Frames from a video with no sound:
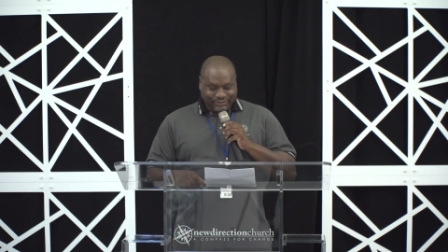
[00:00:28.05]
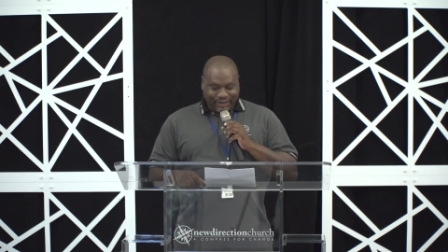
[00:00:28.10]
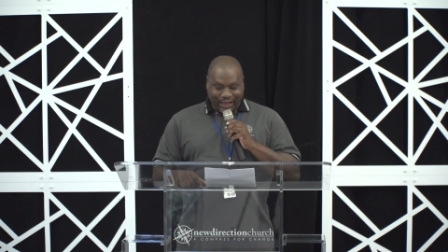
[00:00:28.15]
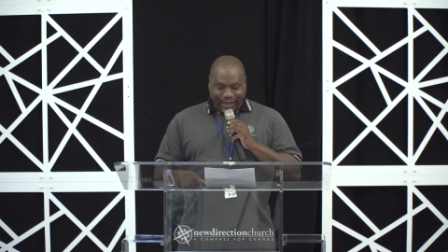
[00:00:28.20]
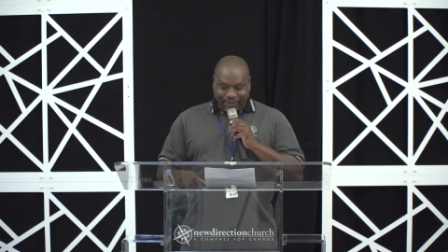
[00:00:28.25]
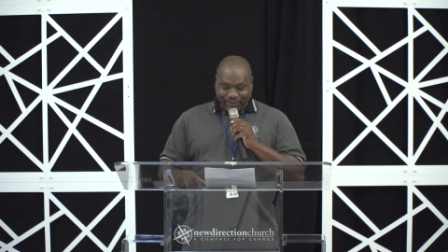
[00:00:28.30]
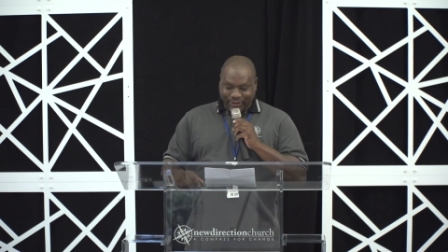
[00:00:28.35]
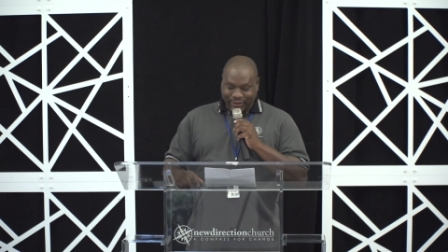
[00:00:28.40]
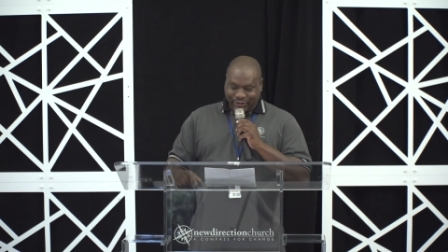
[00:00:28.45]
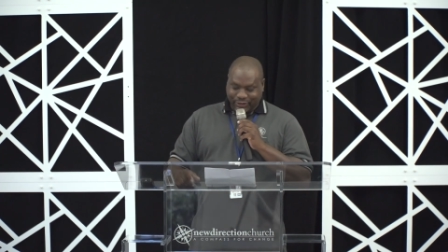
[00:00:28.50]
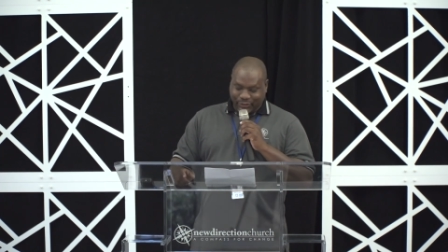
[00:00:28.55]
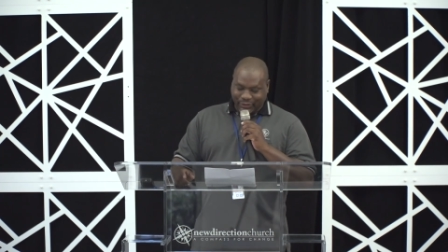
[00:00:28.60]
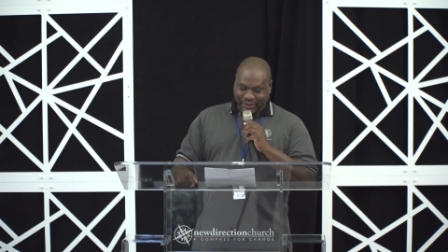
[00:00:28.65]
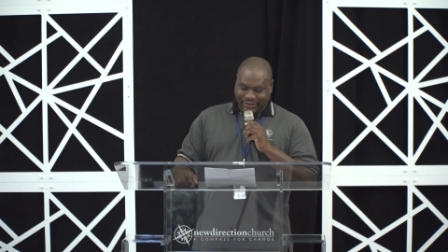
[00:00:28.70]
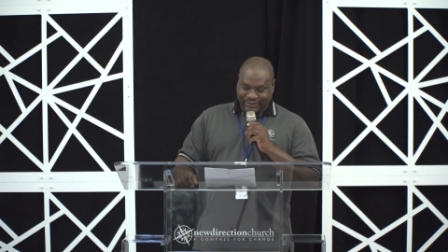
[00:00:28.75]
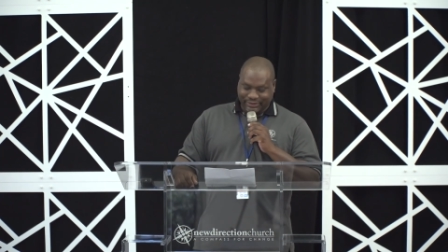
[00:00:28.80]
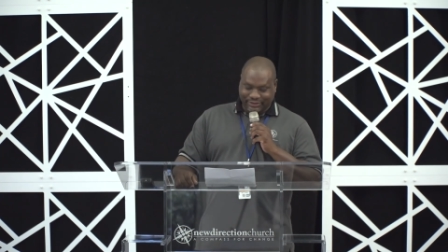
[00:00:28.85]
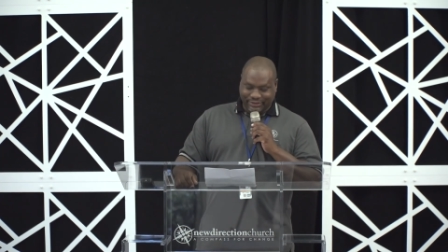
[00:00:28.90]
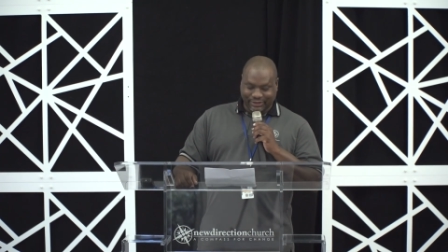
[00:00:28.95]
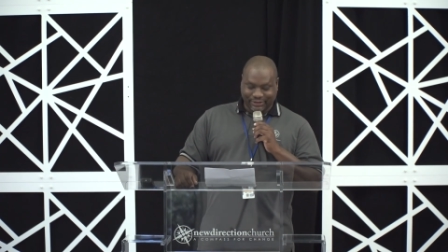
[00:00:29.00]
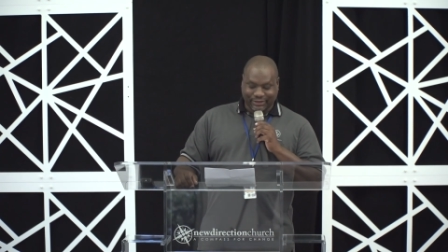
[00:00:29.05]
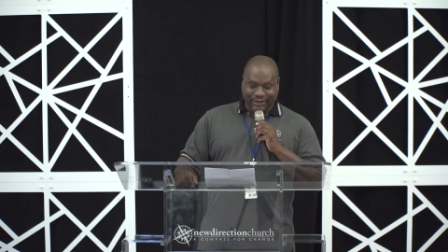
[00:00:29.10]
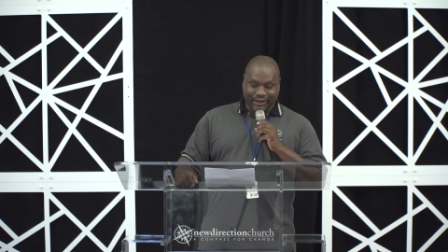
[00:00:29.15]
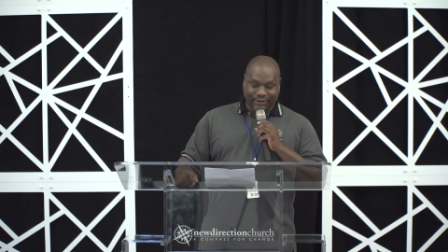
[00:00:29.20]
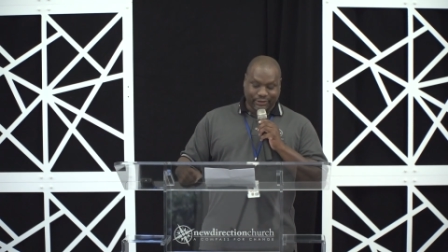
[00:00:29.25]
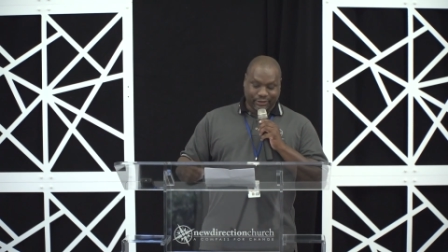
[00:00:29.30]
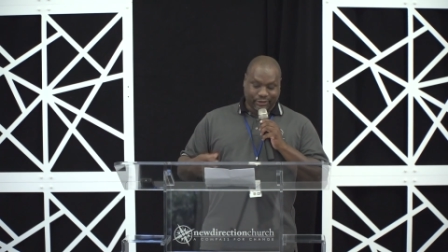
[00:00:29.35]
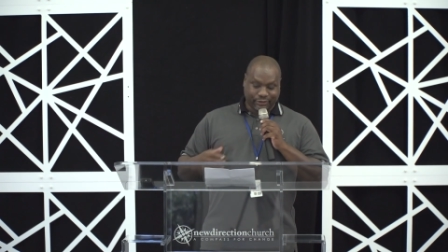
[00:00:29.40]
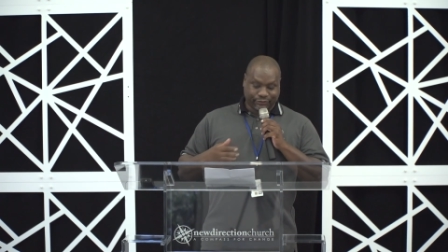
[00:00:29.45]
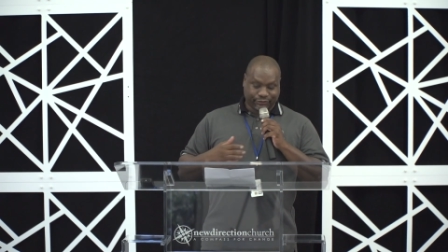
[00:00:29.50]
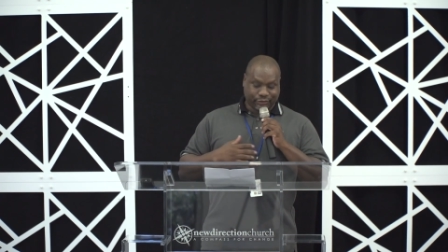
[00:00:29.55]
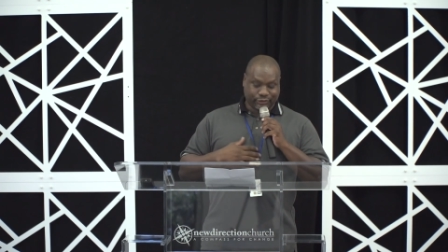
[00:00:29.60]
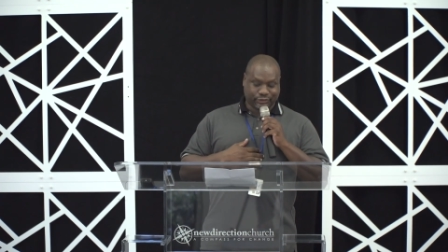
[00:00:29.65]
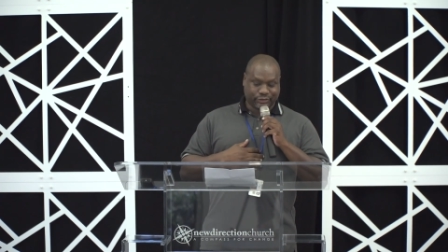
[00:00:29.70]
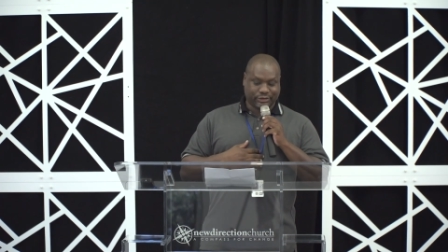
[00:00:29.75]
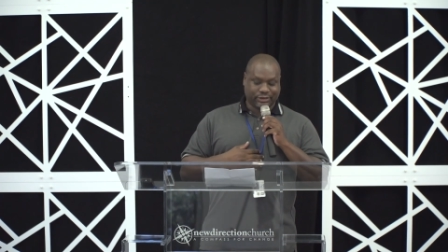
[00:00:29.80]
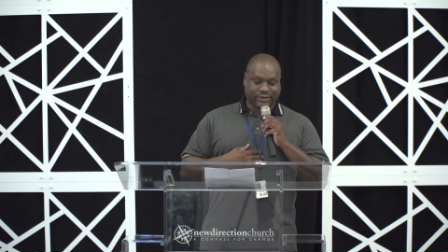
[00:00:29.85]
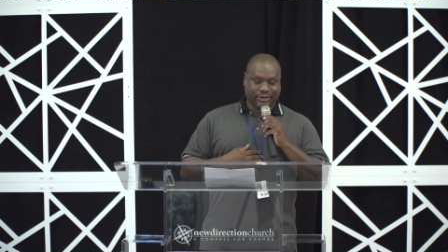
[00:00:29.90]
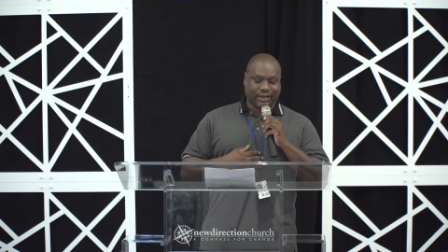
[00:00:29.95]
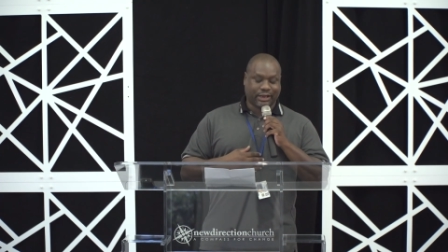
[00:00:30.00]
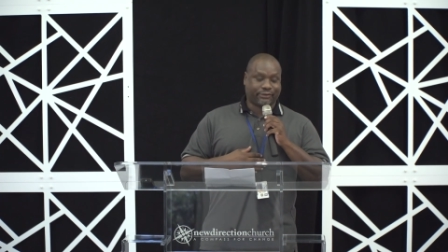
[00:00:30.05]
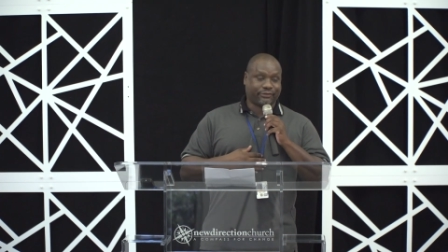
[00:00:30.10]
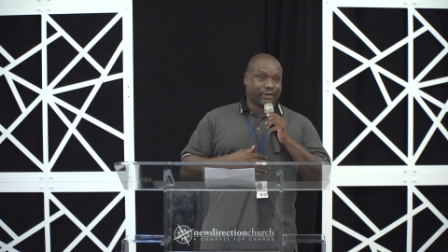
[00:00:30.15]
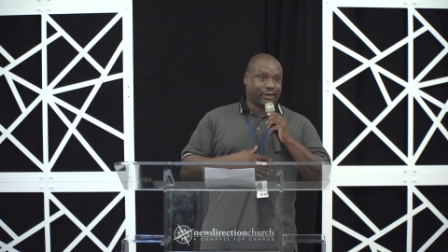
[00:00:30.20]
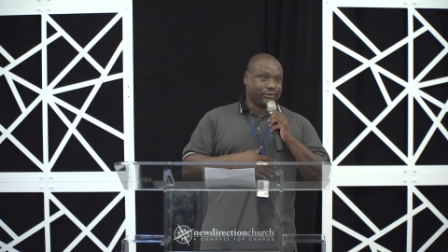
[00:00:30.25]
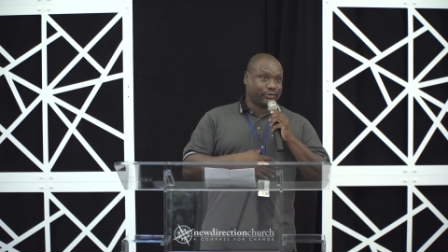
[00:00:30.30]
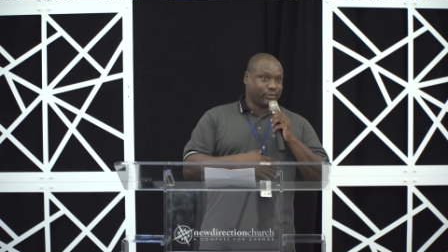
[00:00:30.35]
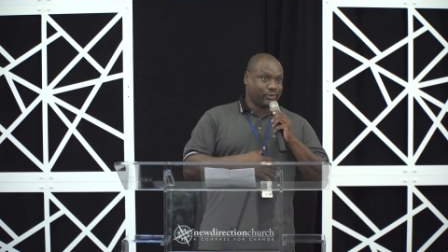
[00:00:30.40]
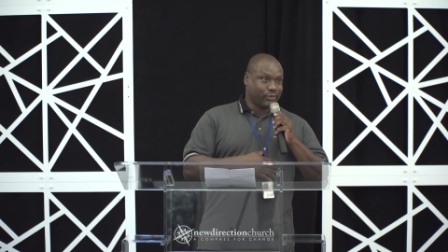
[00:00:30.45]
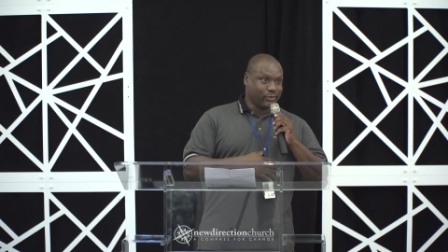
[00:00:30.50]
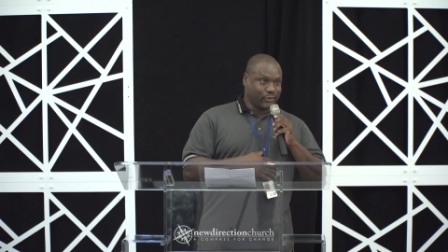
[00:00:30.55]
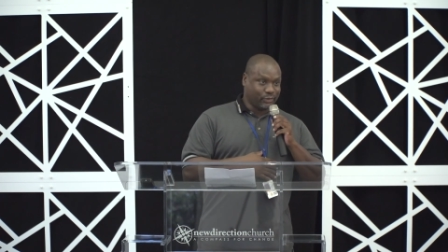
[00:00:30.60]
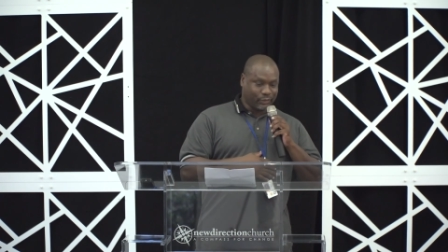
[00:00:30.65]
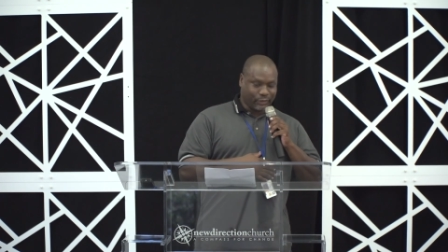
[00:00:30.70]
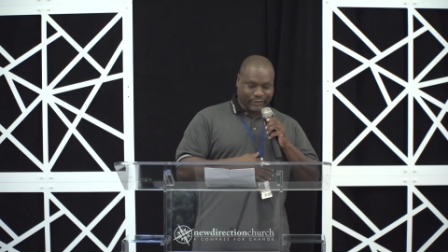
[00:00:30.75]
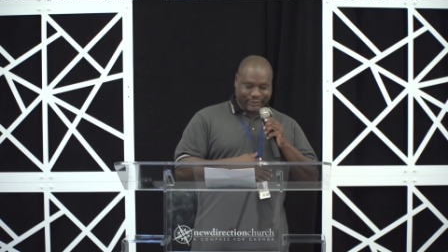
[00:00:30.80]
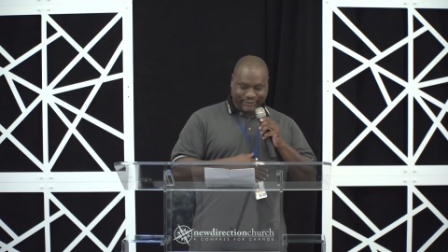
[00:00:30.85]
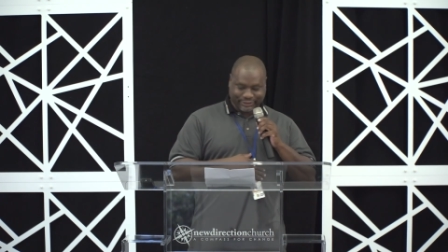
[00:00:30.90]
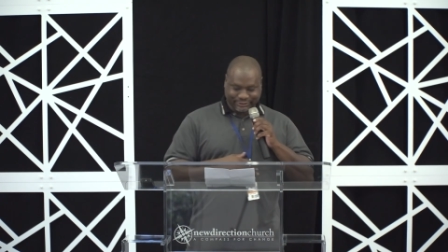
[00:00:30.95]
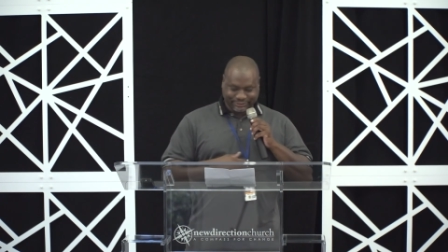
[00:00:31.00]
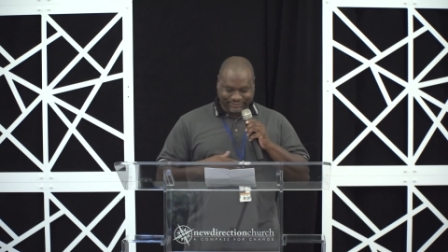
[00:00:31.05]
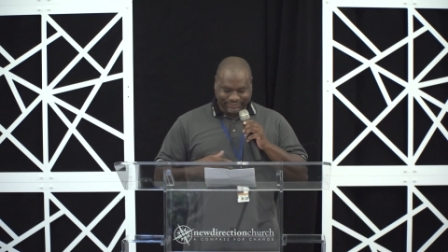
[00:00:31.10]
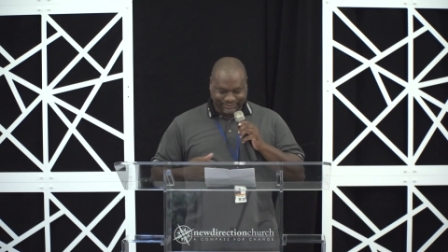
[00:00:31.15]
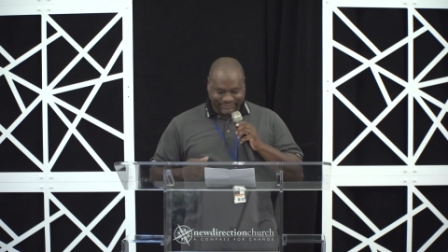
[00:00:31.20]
I'll be quick since I unfortunately I've got to go to work.